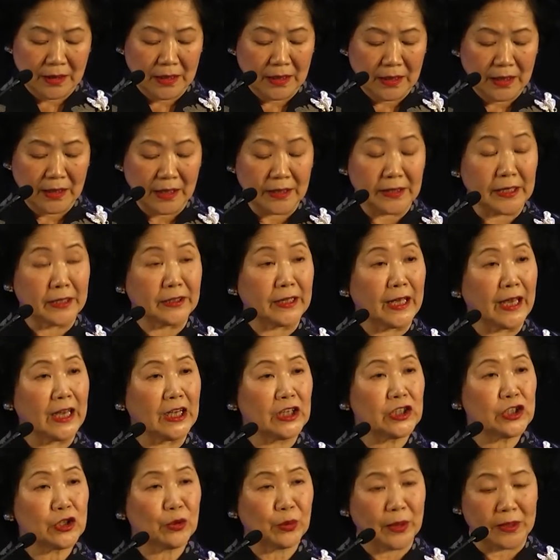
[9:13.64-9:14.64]
In an
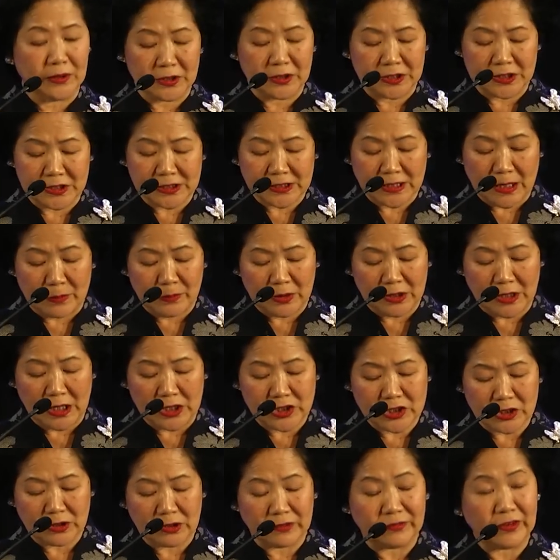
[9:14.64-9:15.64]
age when the
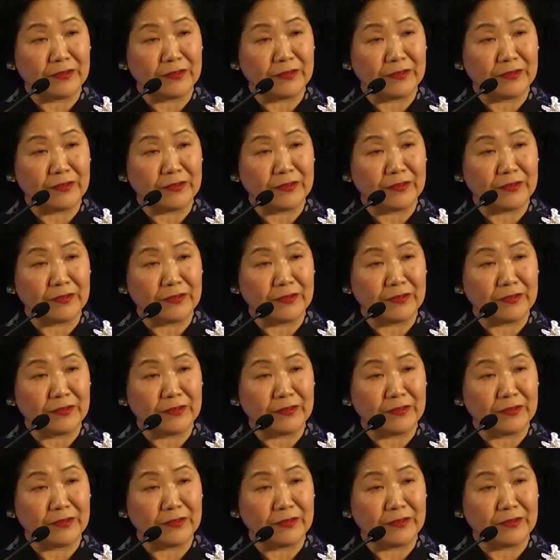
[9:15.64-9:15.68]
dissemination of